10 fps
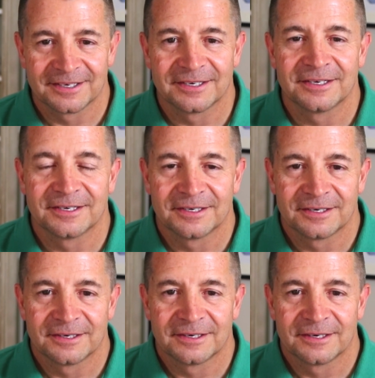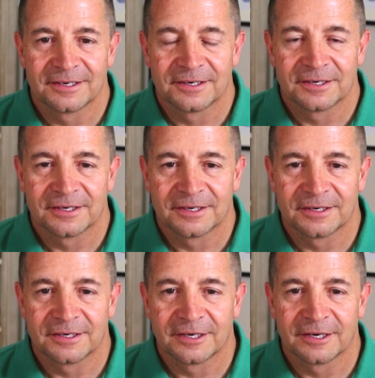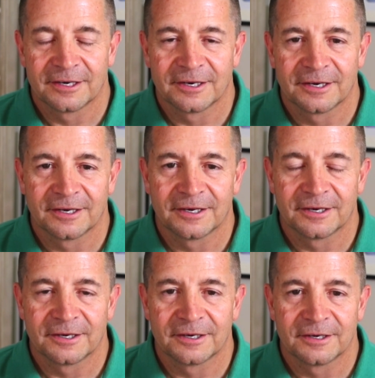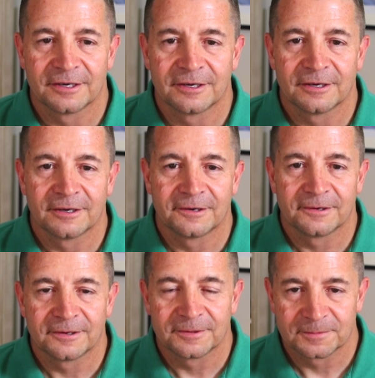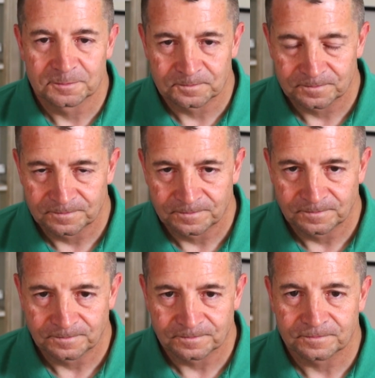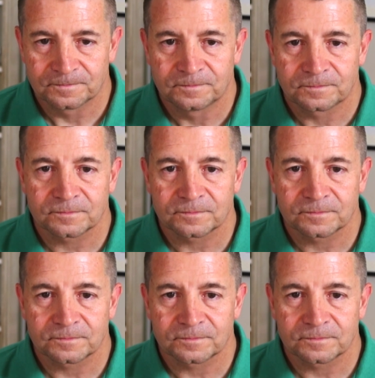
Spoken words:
[no speech]